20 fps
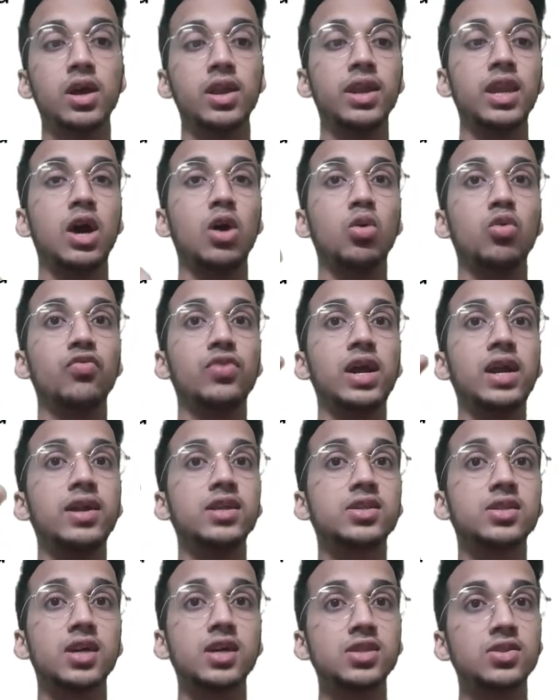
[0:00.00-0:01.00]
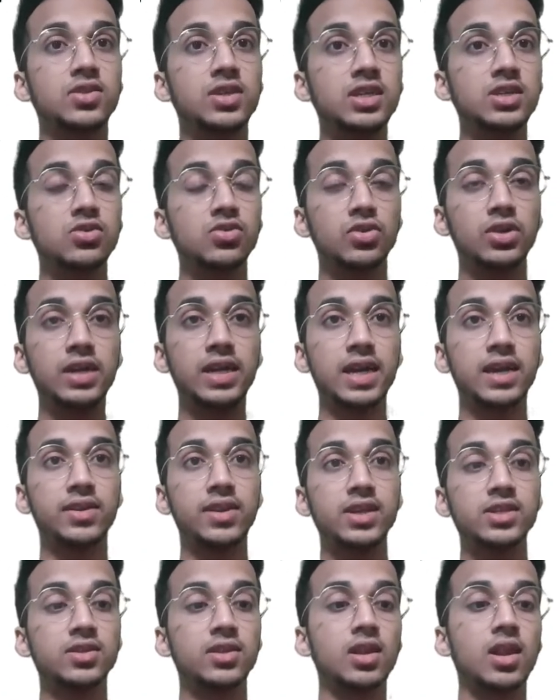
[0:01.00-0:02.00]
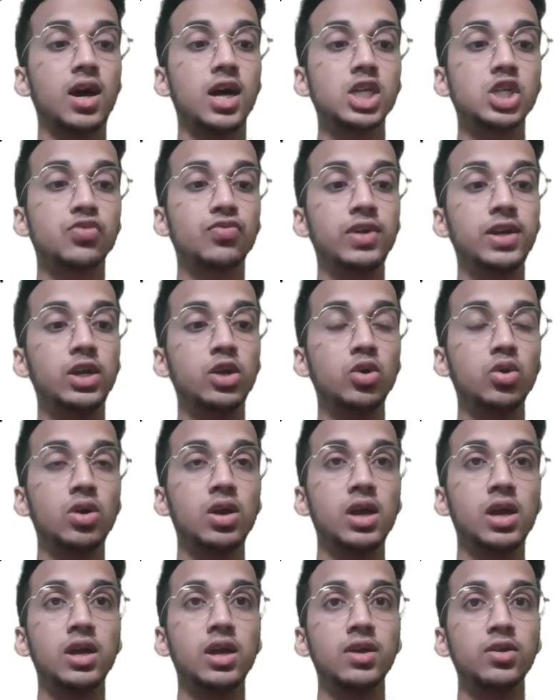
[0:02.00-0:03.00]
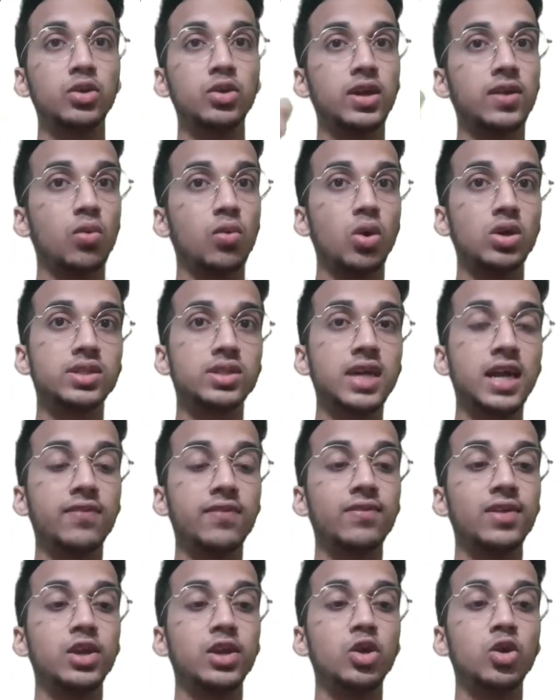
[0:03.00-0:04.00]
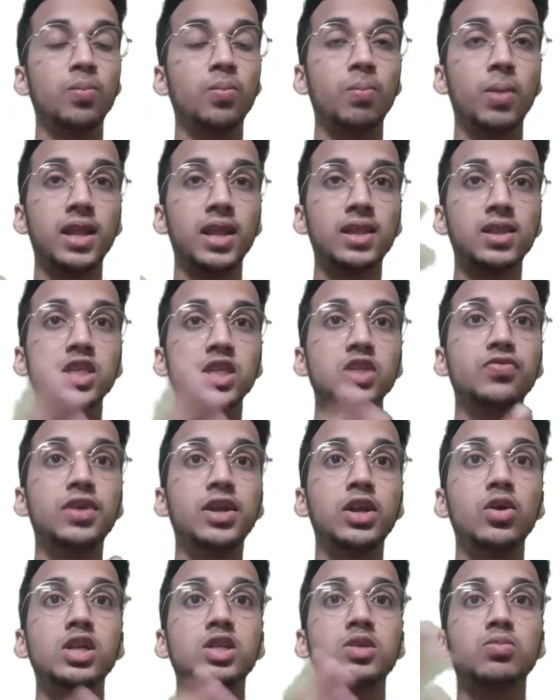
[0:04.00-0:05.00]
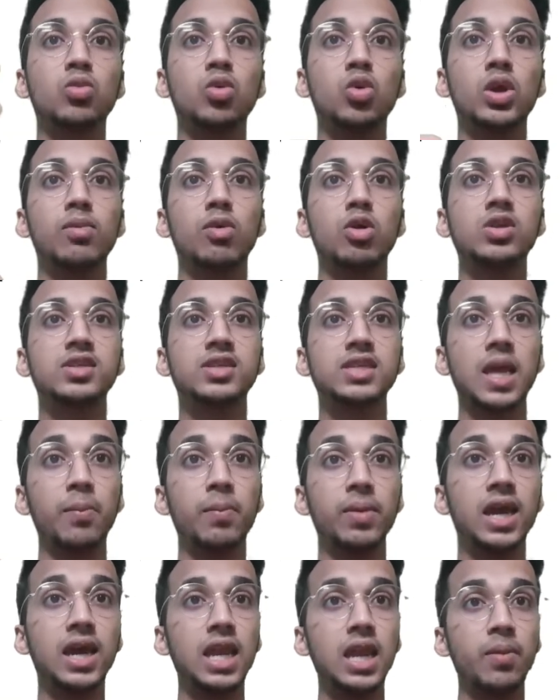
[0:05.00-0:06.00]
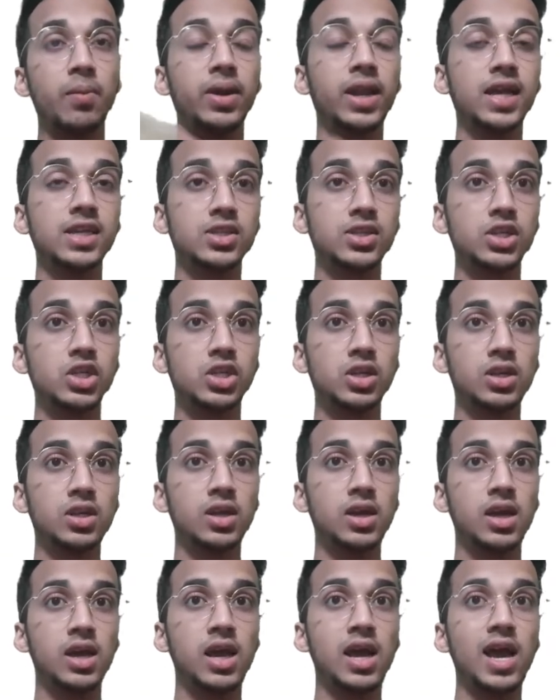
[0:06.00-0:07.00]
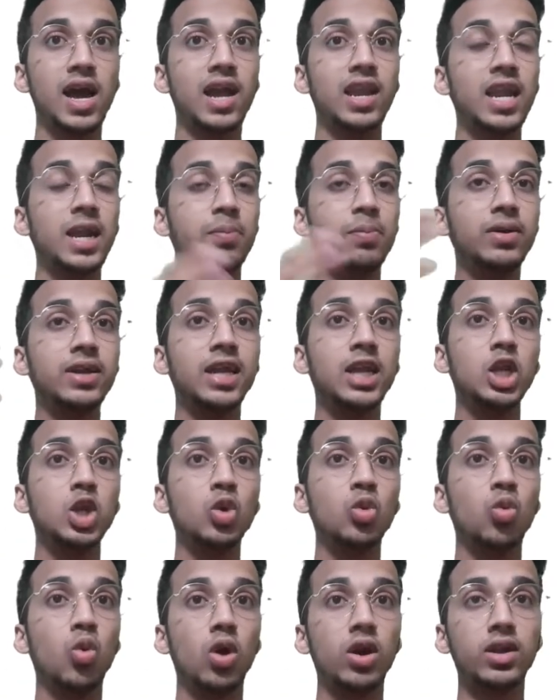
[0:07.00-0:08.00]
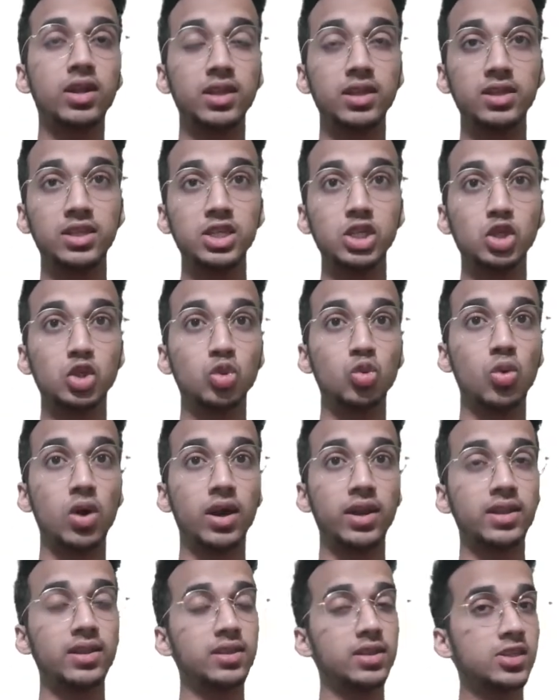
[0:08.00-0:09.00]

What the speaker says: Now we had discussed these three techniques in the last video. You can watch that video, but in this video it's more about stemming and lemmatization. And let me tell you what these two are.